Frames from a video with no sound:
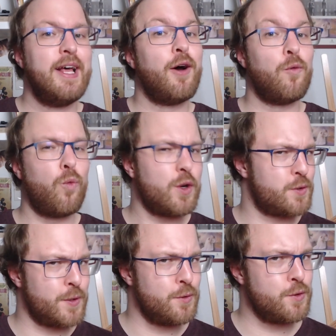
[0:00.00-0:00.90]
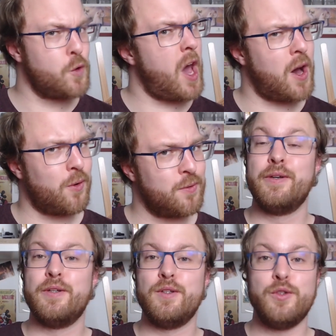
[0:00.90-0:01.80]
What do you do now?
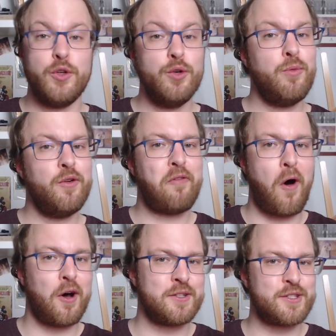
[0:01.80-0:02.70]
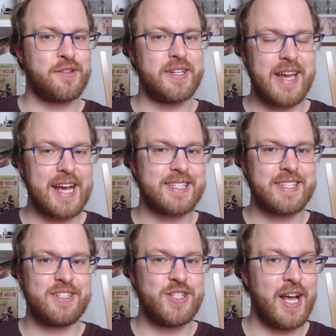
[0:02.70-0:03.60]
You move on to the
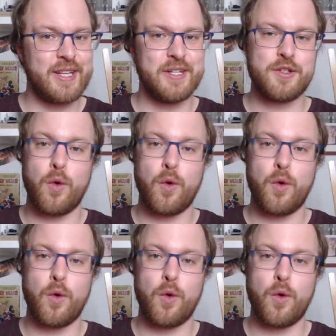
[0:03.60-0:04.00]
next challenge,